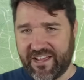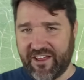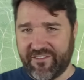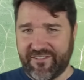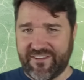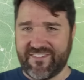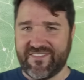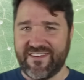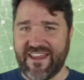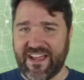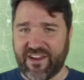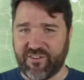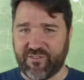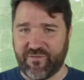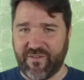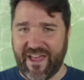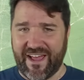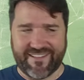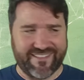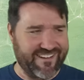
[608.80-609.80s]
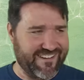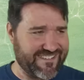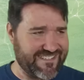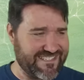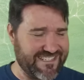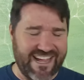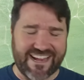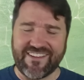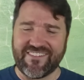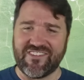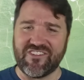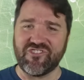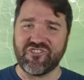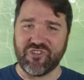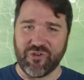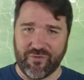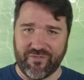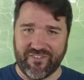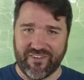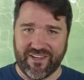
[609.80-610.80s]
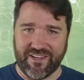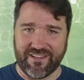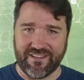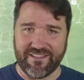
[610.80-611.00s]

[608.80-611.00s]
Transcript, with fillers: out this next fact that is nice and juicy.